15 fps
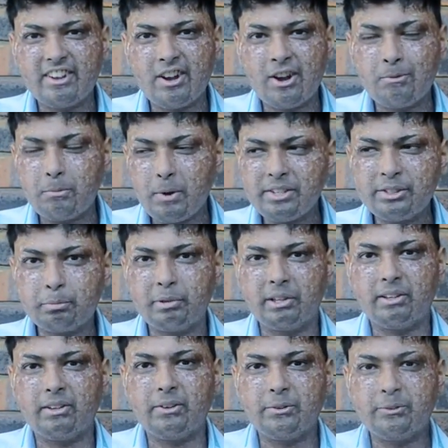A wedge
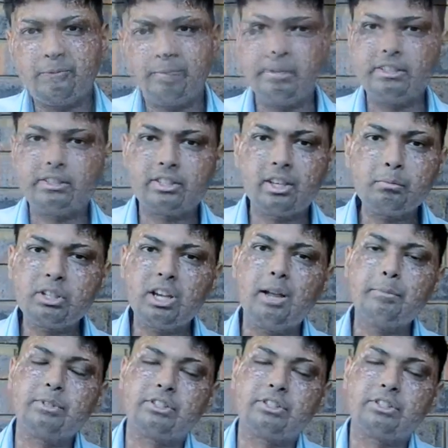pillow. I mean, sometimes